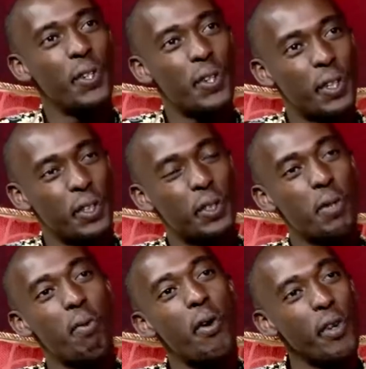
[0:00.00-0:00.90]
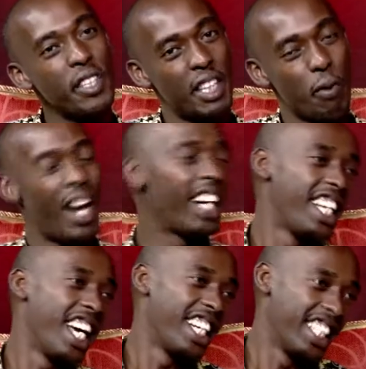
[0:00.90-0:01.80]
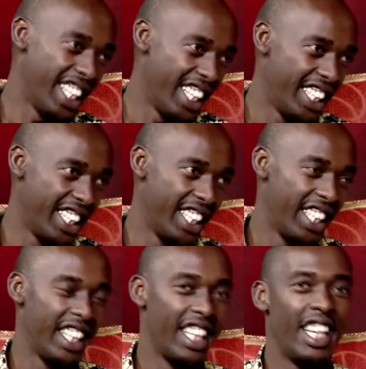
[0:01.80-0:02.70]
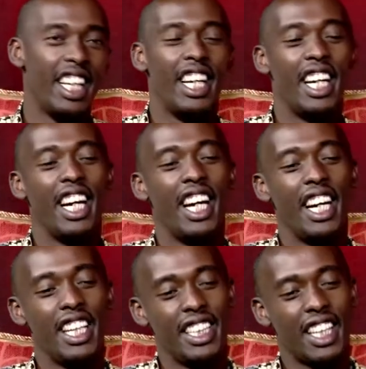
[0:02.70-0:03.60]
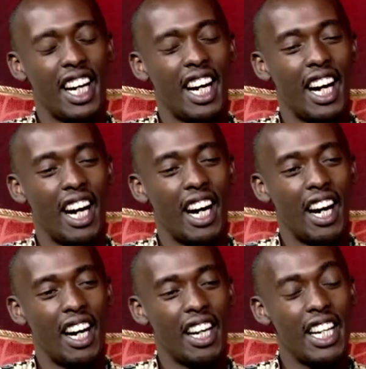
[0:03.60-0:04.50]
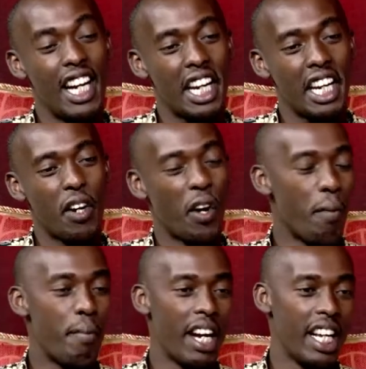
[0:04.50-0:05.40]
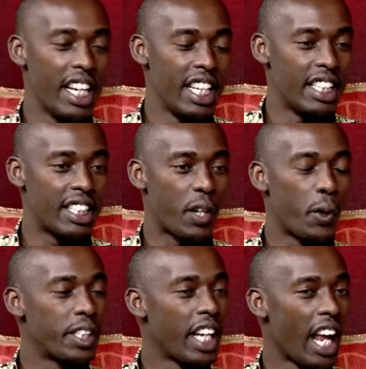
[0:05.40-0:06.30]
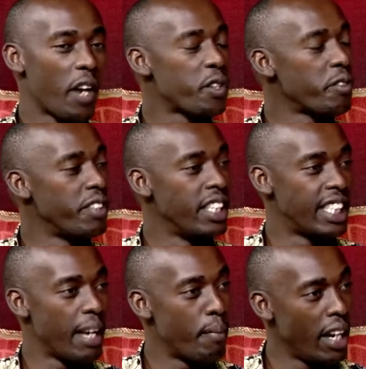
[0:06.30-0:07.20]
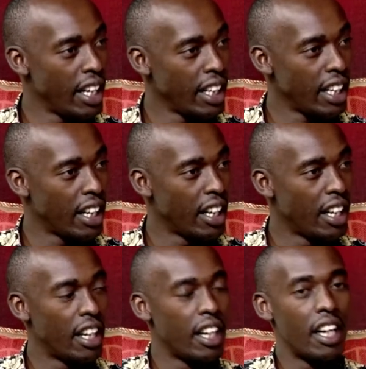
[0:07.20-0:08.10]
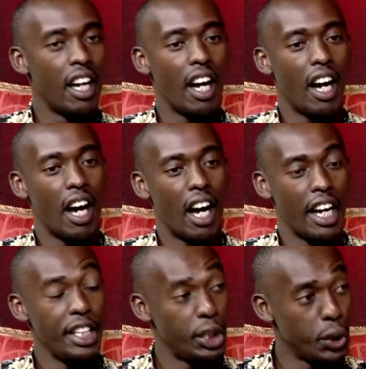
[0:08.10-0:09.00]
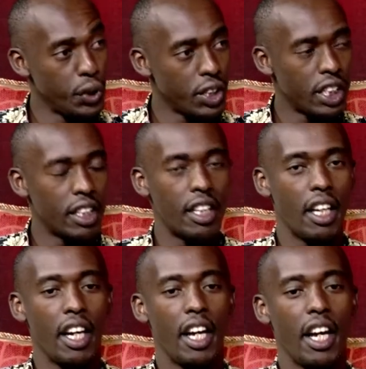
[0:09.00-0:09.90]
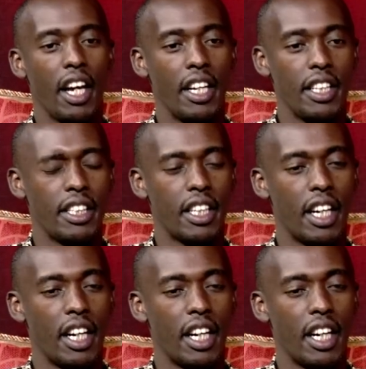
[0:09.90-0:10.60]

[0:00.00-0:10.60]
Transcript: You know, tomorrow is the World Hearing Day. And hearing globally is causing a lot of disabling issues, and